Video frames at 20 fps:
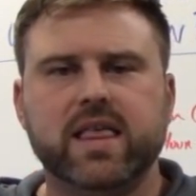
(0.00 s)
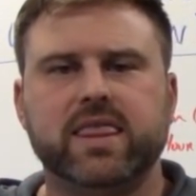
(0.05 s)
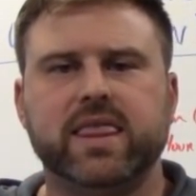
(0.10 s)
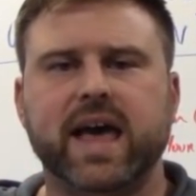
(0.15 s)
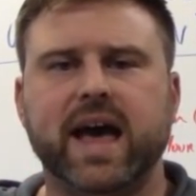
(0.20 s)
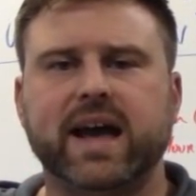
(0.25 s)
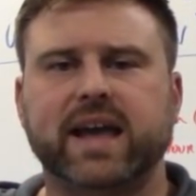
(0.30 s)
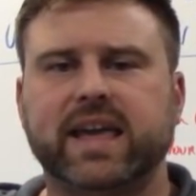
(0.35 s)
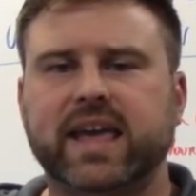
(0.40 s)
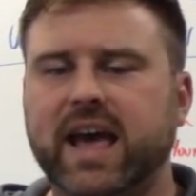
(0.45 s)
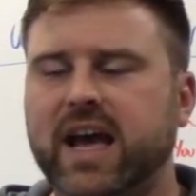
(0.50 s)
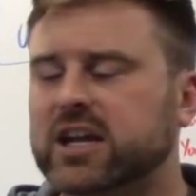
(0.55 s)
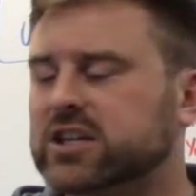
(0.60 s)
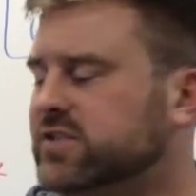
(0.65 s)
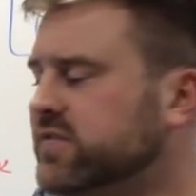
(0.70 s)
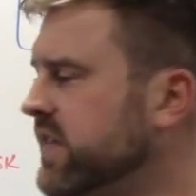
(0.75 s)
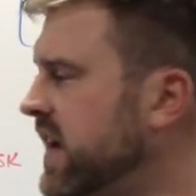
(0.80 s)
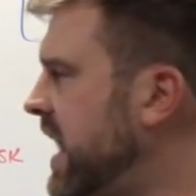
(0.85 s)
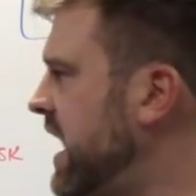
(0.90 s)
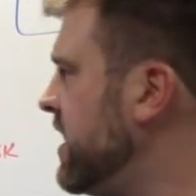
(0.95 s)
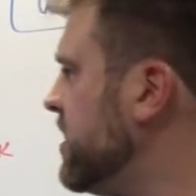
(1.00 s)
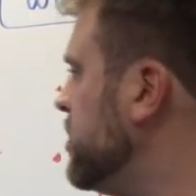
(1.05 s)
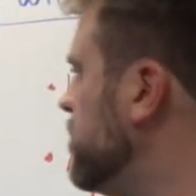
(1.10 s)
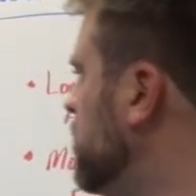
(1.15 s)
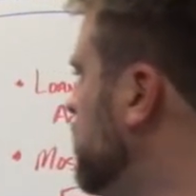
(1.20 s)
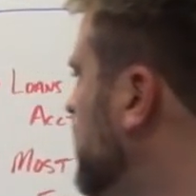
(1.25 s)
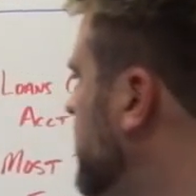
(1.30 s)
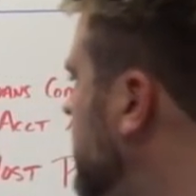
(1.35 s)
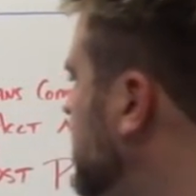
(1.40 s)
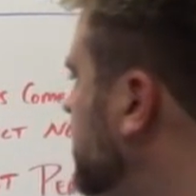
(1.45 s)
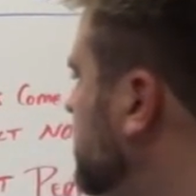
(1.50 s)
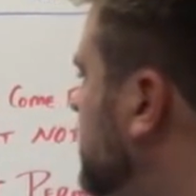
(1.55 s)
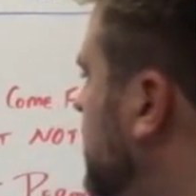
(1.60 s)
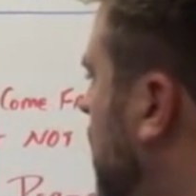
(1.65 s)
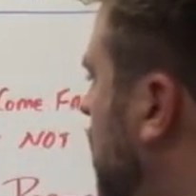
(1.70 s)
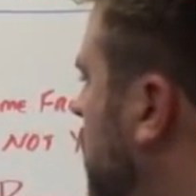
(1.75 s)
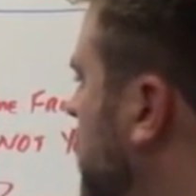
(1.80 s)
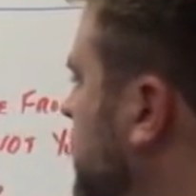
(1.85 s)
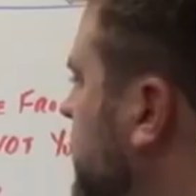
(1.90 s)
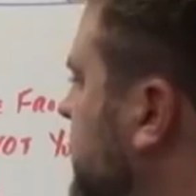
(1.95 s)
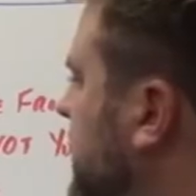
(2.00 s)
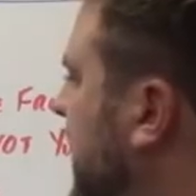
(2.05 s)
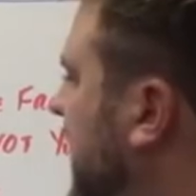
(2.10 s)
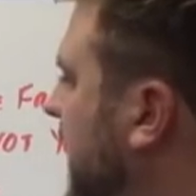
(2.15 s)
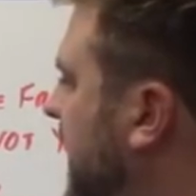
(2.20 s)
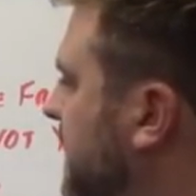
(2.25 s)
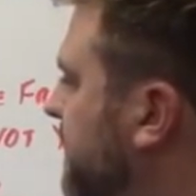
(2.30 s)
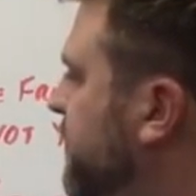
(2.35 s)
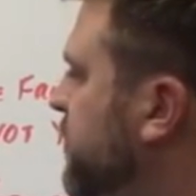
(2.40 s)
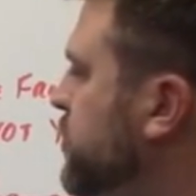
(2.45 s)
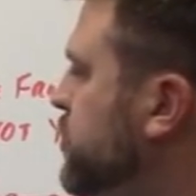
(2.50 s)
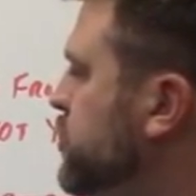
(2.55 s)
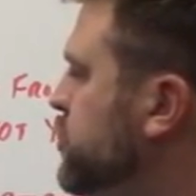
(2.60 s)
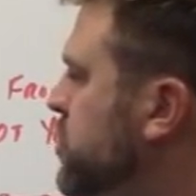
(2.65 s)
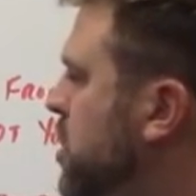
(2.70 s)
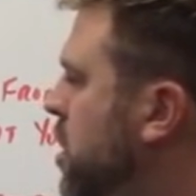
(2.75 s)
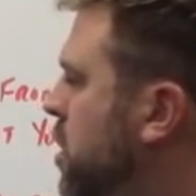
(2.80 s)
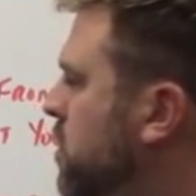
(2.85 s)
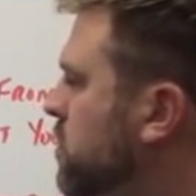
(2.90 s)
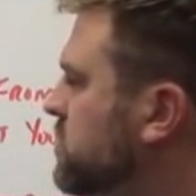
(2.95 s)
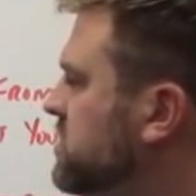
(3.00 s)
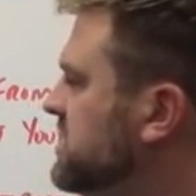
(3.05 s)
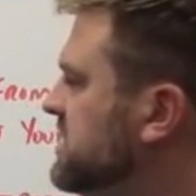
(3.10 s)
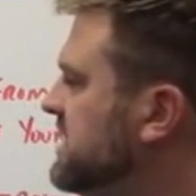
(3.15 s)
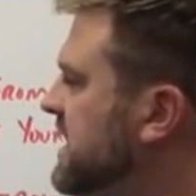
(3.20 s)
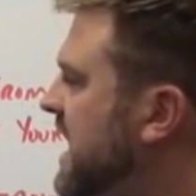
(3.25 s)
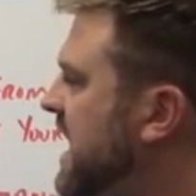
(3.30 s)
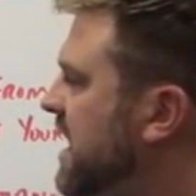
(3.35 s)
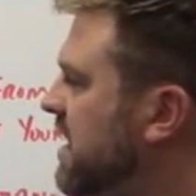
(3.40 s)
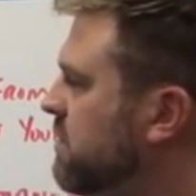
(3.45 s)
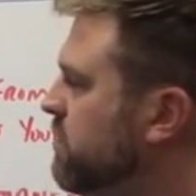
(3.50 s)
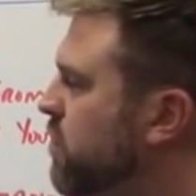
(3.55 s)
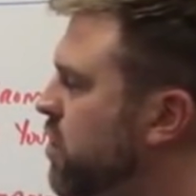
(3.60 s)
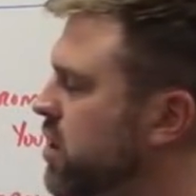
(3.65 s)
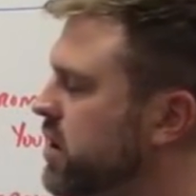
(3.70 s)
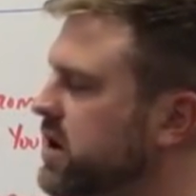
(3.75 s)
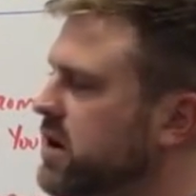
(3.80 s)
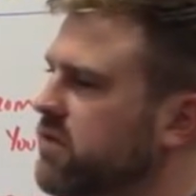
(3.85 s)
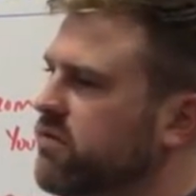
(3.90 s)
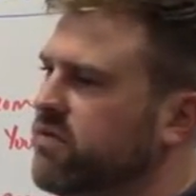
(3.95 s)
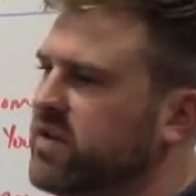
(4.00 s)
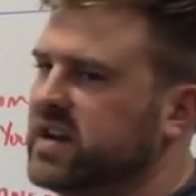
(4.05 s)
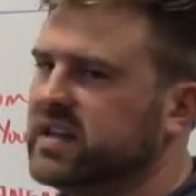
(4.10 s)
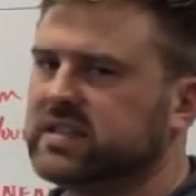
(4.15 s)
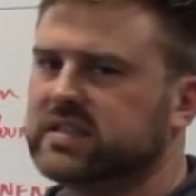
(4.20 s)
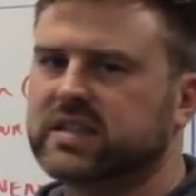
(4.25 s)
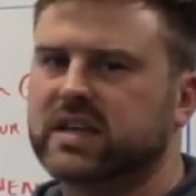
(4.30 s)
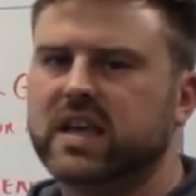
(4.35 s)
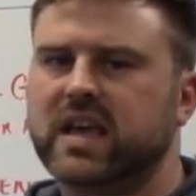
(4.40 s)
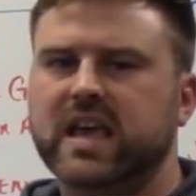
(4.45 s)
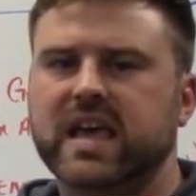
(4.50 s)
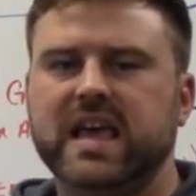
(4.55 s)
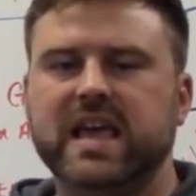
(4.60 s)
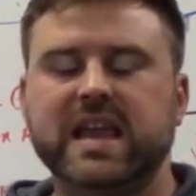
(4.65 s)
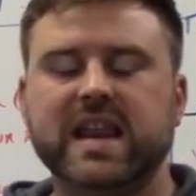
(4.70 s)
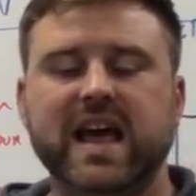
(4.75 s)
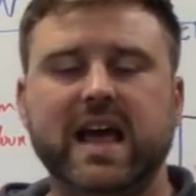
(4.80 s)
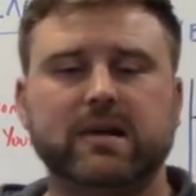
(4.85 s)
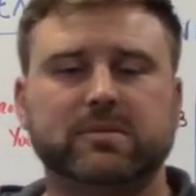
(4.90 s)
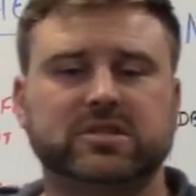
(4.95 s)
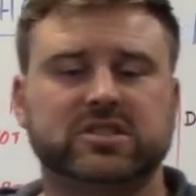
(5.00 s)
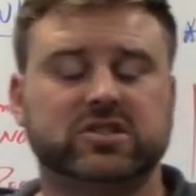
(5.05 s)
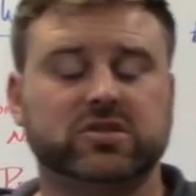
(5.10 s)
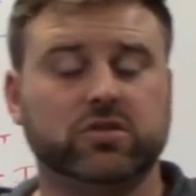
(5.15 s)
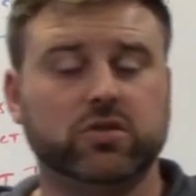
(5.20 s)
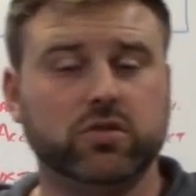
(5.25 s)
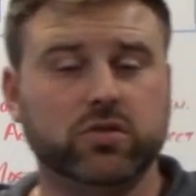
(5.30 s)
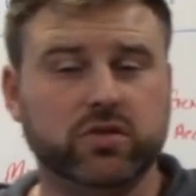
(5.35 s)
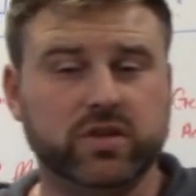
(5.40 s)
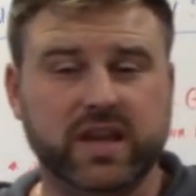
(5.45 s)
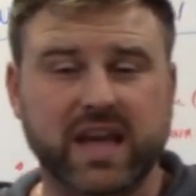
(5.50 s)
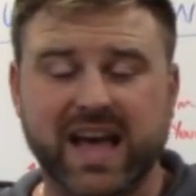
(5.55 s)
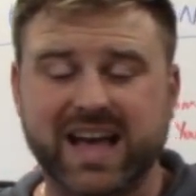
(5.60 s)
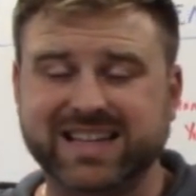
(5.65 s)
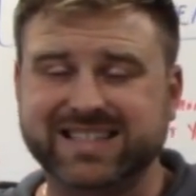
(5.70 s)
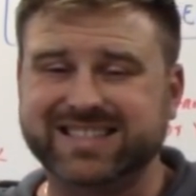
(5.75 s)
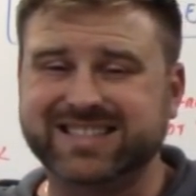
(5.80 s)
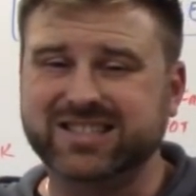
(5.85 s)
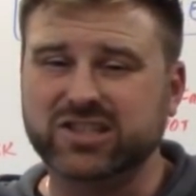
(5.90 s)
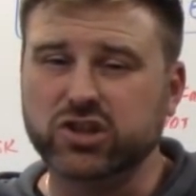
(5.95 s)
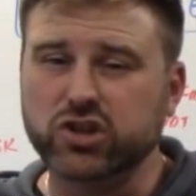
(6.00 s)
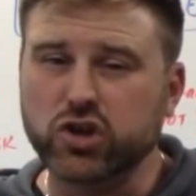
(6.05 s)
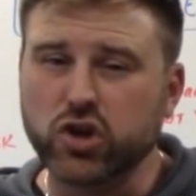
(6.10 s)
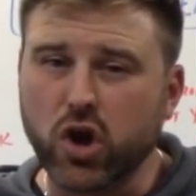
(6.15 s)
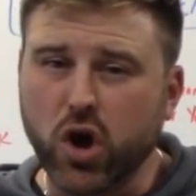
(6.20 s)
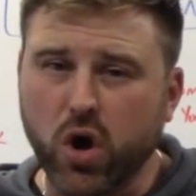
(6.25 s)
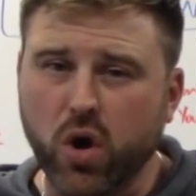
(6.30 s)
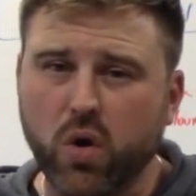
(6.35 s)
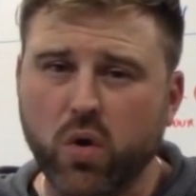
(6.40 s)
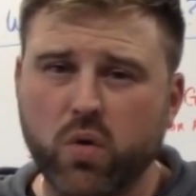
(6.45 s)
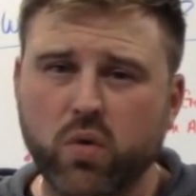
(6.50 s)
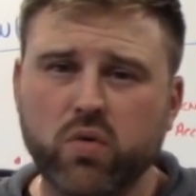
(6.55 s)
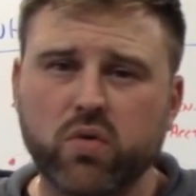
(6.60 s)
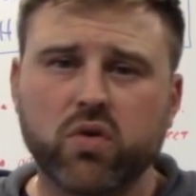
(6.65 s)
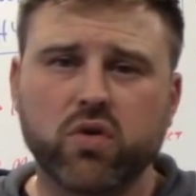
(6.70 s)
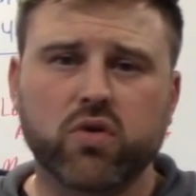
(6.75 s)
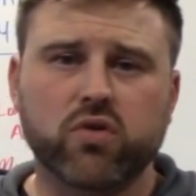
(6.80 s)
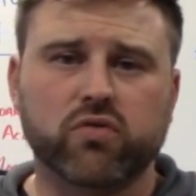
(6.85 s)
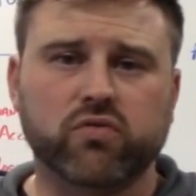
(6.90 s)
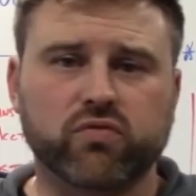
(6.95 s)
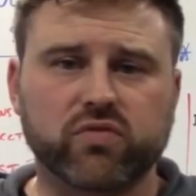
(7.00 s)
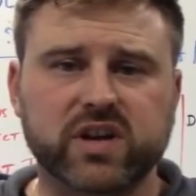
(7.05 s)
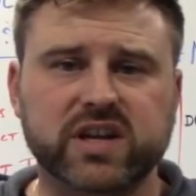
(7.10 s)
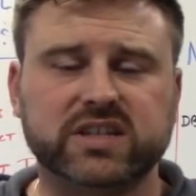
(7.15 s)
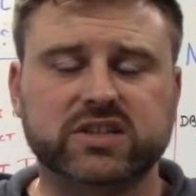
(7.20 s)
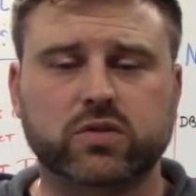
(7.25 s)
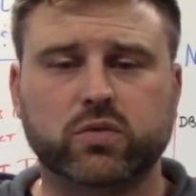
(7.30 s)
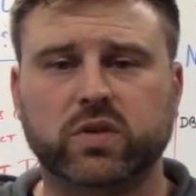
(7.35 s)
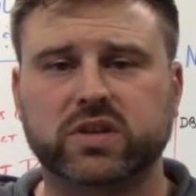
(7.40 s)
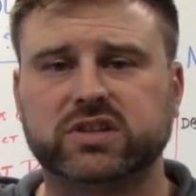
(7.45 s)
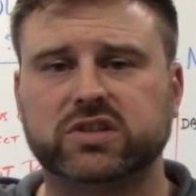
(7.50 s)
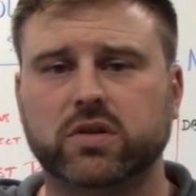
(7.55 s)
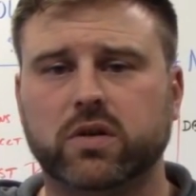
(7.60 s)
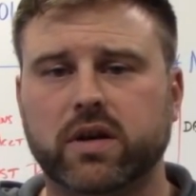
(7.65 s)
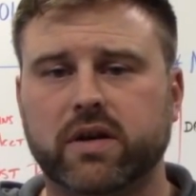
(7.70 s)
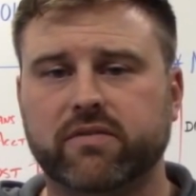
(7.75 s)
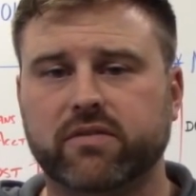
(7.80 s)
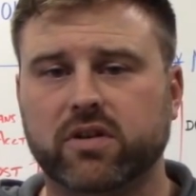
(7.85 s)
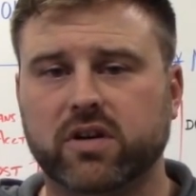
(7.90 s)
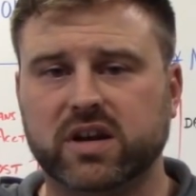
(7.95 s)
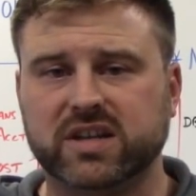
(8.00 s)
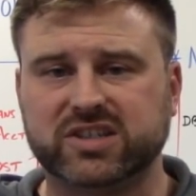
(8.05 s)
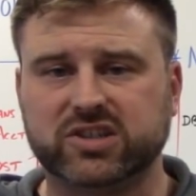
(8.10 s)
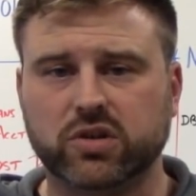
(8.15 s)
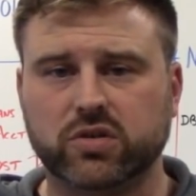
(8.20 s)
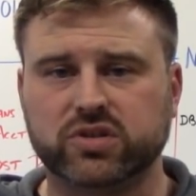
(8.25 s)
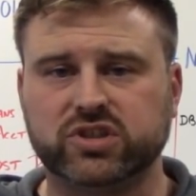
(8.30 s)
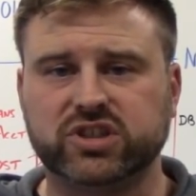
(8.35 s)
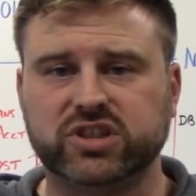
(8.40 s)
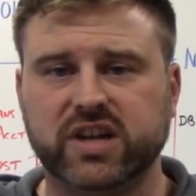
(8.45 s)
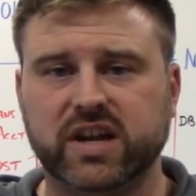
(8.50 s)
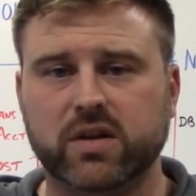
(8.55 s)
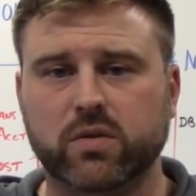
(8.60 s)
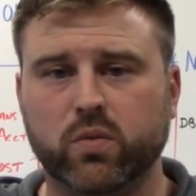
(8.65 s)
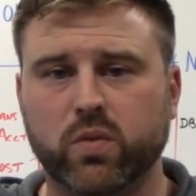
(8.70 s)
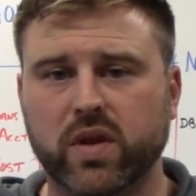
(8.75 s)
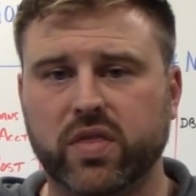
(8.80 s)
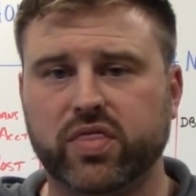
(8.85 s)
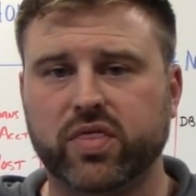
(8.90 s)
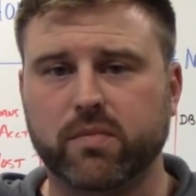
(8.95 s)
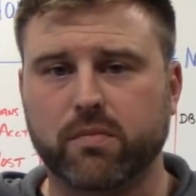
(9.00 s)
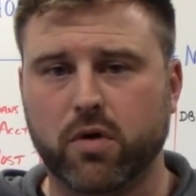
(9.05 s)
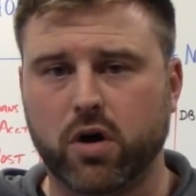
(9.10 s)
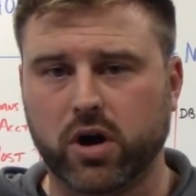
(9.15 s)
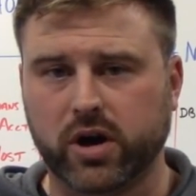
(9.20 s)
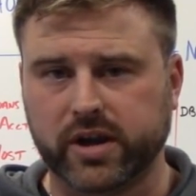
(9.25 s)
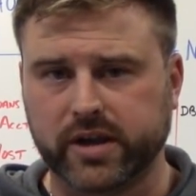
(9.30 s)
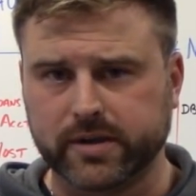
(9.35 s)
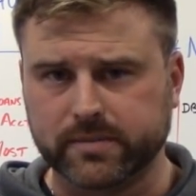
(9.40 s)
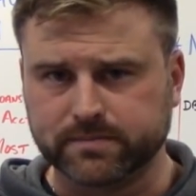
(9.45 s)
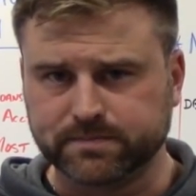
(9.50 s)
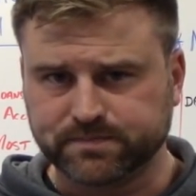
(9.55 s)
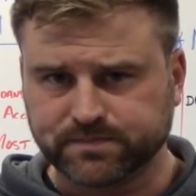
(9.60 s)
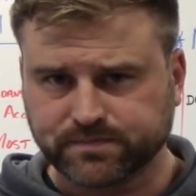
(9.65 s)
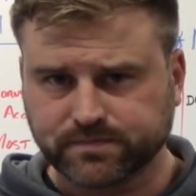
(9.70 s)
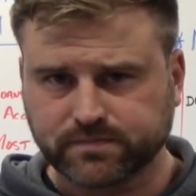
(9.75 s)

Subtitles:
That cash value is going to have no stock market risk. It absolutely has no risk whatsoever associated with the market.